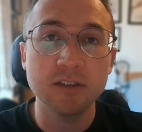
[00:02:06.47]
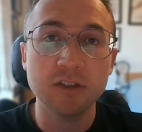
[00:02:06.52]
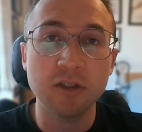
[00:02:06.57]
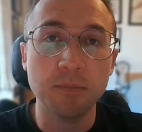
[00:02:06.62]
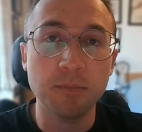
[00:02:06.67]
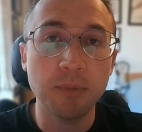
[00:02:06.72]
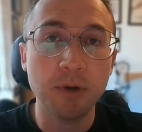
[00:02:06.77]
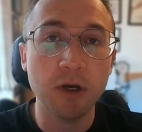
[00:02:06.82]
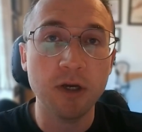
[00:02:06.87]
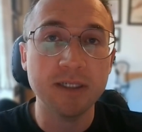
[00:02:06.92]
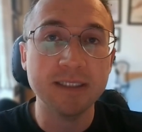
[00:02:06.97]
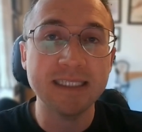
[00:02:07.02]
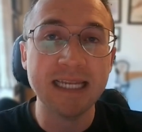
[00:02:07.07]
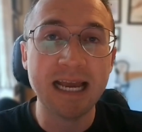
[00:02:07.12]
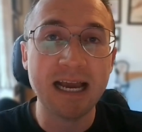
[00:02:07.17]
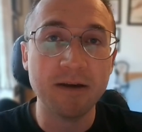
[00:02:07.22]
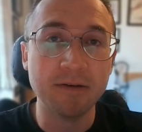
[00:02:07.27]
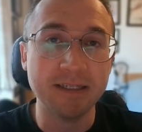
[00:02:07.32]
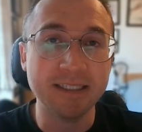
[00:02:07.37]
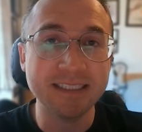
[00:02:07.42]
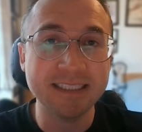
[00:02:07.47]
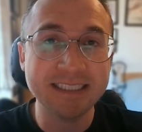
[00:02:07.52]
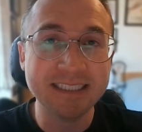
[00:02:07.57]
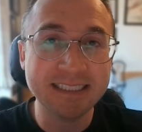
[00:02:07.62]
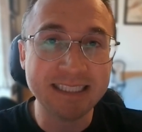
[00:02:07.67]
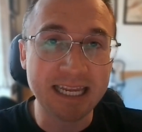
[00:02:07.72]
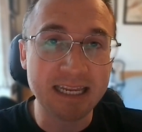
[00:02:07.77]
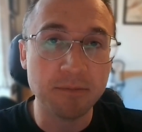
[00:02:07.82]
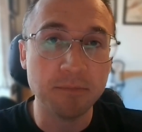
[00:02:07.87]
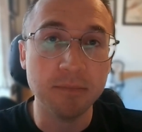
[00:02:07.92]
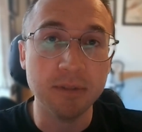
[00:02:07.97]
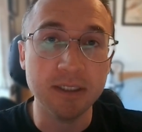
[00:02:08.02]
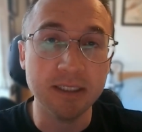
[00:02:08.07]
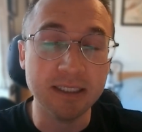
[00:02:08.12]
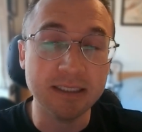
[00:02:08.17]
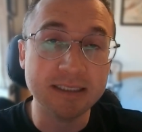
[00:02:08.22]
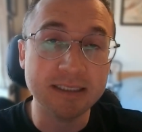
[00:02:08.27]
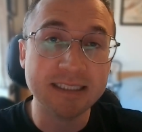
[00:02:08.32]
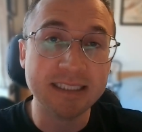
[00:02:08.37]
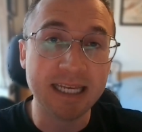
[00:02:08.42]
to put down a statement
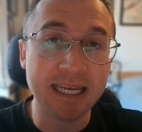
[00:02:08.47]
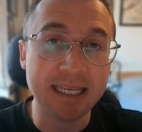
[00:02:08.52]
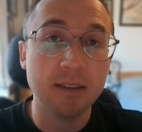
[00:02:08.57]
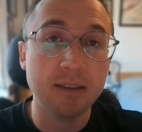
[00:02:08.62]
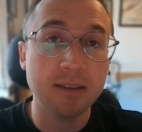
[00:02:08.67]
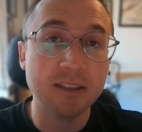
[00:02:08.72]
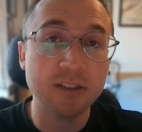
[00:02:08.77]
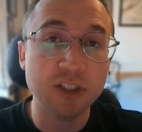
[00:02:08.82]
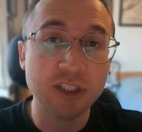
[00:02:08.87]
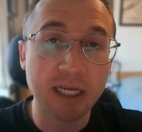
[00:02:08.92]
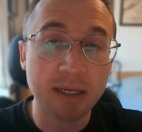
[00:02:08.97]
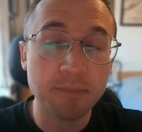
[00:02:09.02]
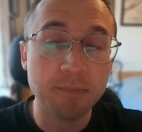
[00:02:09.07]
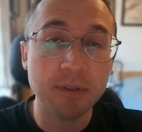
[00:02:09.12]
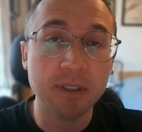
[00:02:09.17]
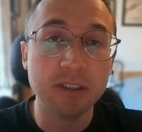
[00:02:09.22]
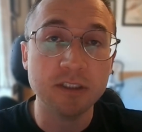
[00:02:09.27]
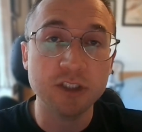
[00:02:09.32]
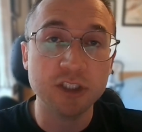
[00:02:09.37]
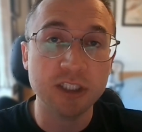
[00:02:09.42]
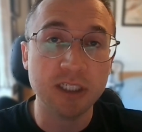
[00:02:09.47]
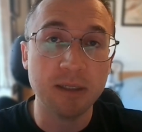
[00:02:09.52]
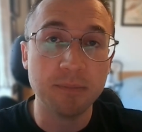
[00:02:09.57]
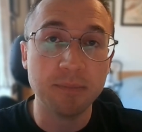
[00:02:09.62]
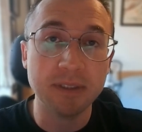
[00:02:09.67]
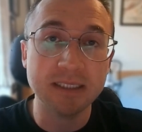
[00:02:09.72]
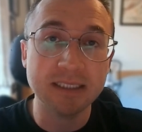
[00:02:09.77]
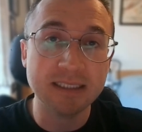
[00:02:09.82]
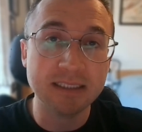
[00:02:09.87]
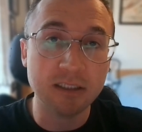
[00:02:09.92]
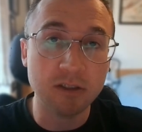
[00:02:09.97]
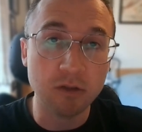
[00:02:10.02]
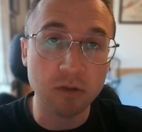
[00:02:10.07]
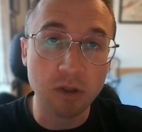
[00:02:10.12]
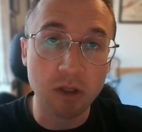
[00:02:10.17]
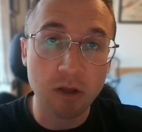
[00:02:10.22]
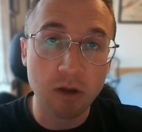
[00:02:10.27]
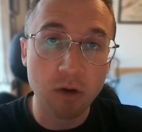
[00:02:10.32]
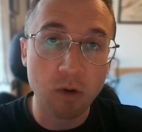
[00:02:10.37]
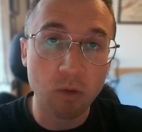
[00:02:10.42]
and say this championship is still
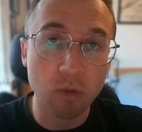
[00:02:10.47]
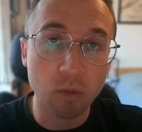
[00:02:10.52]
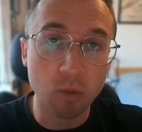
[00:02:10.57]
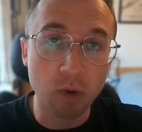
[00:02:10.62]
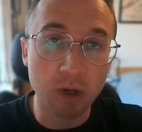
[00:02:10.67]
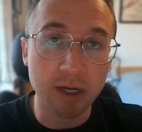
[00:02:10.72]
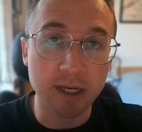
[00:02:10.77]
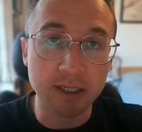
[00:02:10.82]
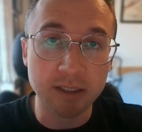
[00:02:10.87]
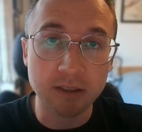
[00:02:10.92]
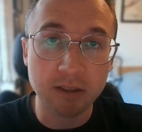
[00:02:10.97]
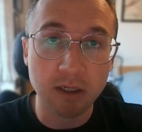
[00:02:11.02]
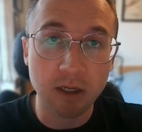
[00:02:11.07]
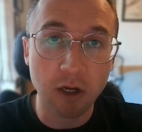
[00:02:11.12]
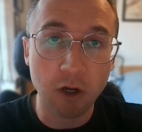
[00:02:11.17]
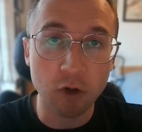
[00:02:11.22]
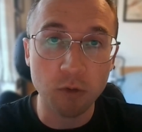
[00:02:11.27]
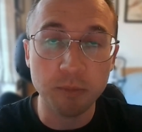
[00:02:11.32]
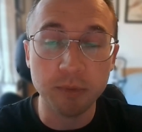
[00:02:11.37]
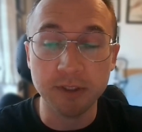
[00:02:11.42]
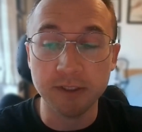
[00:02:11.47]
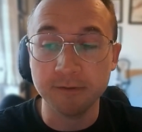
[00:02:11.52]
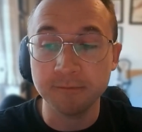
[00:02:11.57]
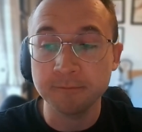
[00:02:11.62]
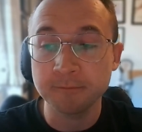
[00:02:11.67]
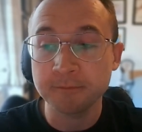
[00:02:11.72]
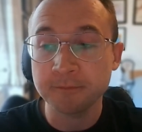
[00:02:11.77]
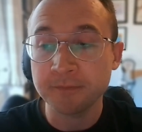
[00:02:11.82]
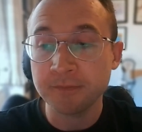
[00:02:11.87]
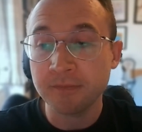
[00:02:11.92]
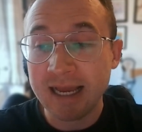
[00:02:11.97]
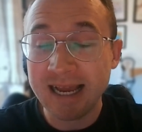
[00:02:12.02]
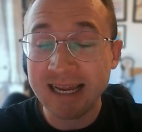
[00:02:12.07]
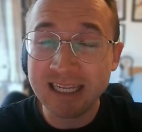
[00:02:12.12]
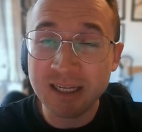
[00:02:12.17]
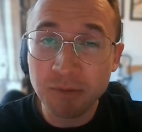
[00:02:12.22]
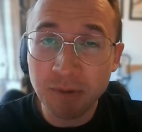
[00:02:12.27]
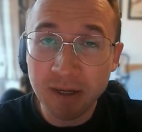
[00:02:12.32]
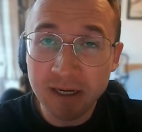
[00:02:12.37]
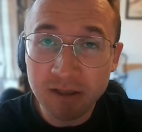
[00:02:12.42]
wide open. And
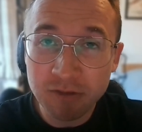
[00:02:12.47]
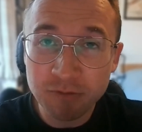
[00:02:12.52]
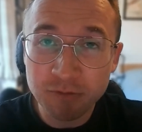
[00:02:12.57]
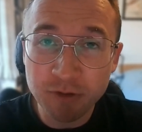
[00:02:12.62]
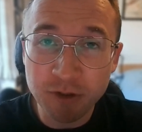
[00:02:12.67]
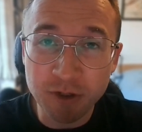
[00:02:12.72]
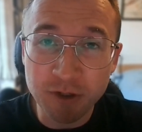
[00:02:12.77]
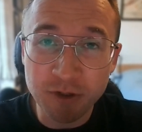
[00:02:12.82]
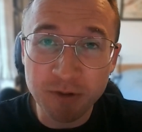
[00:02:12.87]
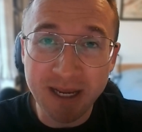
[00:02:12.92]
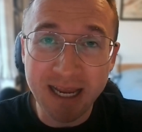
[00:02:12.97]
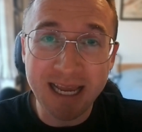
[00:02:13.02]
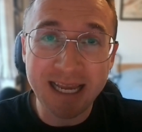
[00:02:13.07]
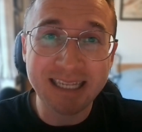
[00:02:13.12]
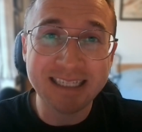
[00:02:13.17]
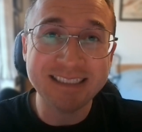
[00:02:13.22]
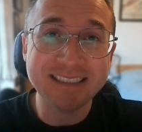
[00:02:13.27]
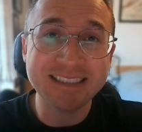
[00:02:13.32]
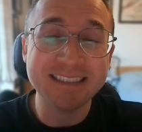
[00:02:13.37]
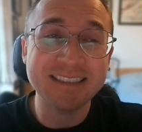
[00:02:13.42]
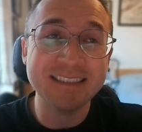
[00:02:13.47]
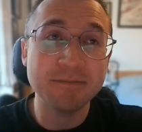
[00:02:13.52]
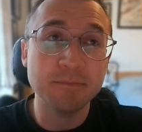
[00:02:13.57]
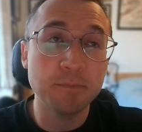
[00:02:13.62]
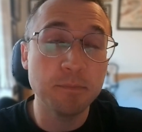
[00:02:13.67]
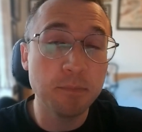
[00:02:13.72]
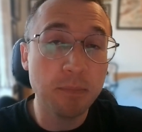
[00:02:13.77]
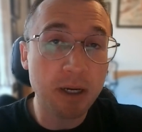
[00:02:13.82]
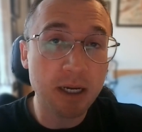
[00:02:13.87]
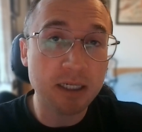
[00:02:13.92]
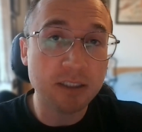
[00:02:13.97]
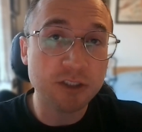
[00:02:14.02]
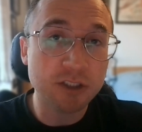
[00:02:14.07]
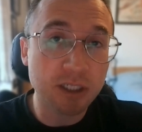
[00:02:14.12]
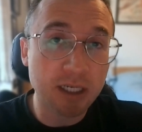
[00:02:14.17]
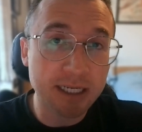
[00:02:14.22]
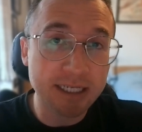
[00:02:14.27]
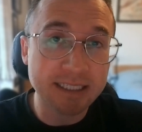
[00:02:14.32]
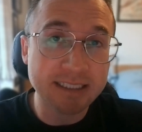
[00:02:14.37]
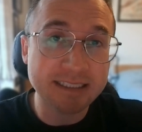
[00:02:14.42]
he went through, and much
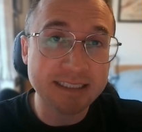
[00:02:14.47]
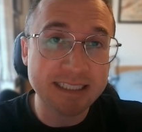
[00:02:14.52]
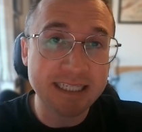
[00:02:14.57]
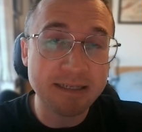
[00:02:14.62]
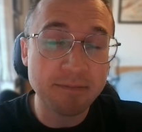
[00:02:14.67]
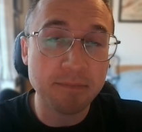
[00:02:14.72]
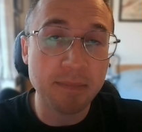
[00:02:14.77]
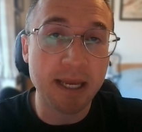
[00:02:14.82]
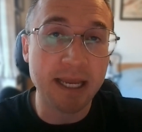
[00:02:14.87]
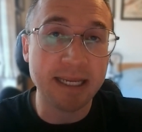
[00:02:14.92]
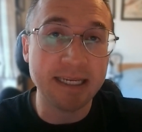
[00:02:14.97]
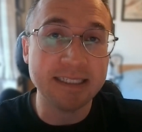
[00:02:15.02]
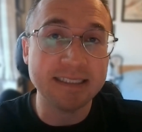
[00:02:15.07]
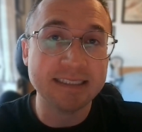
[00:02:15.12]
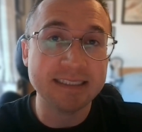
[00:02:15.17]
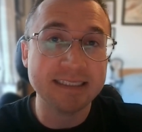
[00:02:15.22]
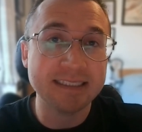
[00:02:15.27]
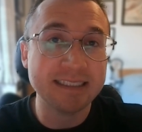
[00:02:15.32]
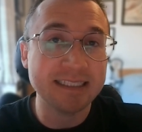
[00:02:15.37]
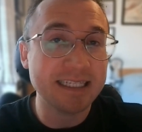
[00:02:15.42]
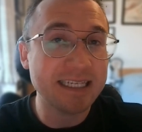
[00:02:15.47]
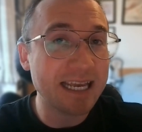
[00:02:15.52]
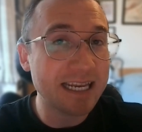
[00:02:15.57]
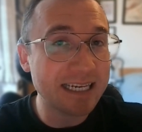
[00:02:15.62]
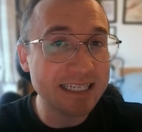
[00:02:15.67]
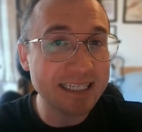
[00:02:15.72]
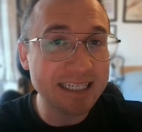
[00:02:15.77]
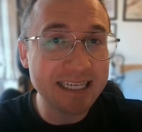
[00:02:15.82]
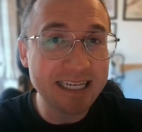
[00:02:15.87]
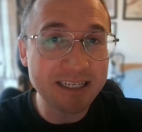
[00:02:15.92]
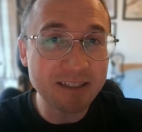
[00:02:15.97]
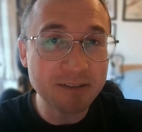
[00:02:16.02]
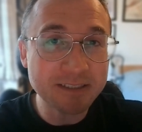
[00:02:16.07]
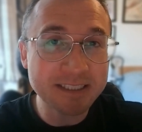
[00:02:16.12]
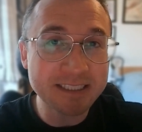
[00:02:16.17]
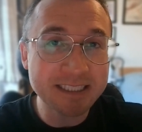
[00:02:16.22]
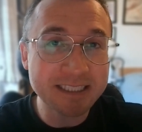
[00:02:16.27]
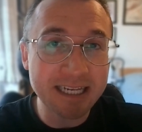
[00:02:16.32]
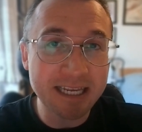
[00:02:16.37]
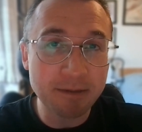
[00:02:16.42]
like his teammate, he had a little
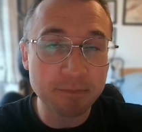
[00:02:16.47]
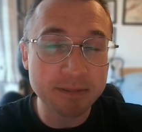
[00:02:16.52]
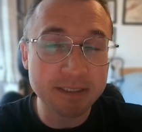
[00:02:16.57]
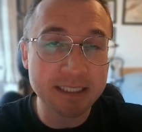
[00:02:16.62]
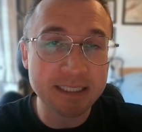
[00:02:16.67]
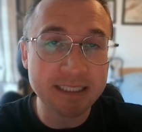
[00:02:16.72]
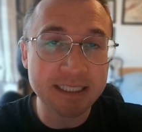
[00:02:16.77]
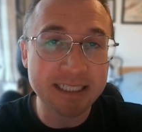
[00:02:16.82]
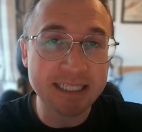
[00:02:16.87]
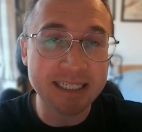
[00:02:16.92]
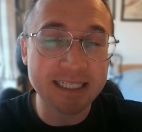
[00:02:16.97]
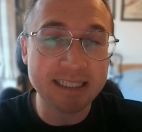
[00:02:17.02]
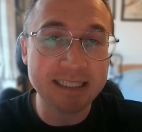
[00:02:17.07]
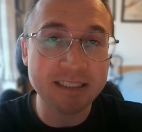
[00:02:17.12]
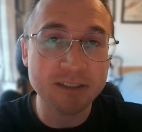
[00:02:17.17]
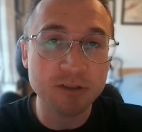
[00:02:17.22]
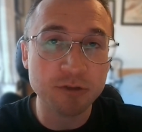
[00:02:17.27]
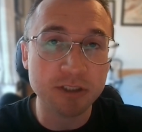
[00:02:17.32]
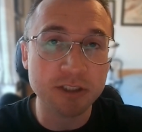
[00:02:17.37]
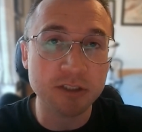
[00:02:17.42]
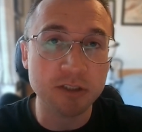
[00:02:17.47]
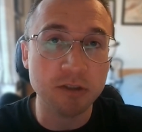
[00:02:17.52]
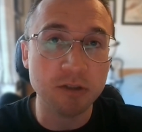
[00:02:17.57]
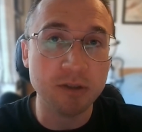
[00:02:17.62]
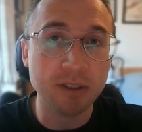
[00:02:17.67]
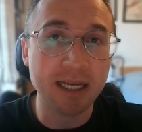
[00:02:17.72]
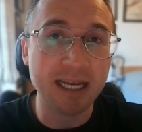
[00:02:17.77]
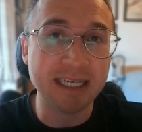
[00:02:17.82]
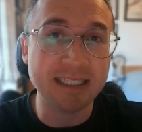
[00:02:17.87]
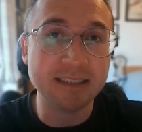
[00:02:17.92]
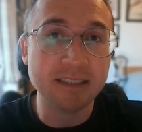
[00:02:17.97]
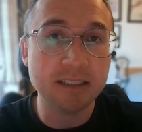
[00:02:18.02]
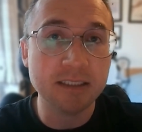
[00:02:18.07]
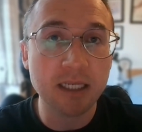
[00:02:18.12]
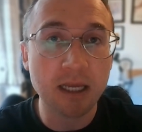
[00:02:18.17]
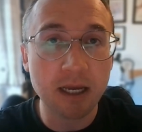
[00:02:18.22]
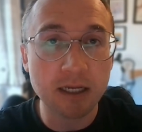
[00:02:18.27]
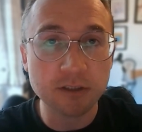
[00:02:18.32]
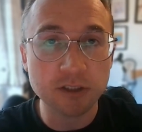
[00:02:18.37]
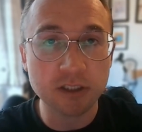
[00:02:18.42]
slip, didn't he, in the drizzle and
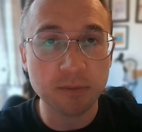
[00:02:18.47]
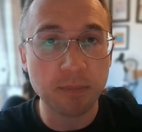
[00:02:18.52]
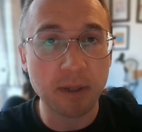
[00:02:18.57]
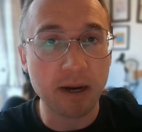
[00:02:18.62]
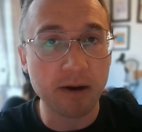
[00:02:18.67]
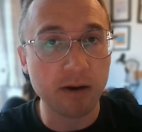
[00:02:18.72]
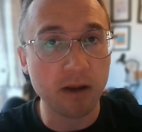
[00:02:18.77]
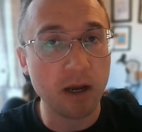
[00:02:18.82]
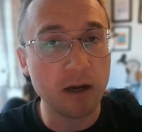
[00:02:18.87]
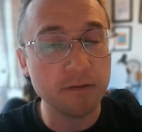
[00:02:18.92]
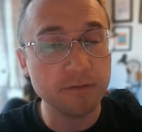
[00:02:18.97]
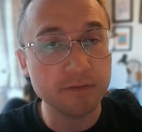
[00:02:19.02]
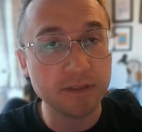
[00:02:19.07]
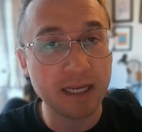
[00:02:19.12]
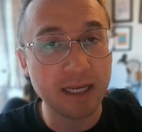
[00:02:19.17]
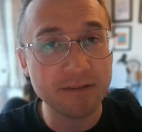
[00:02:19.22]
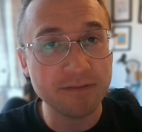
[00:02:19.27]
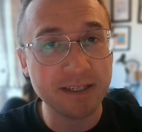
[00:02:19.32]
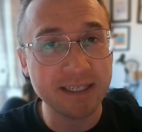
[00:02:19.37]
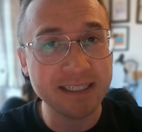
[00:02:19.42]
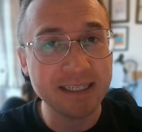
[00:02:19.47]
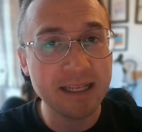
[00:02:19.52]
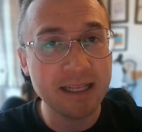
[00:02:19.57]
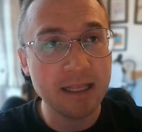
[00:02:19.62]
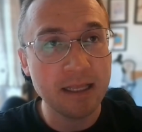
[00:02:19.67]
touched the barrier after having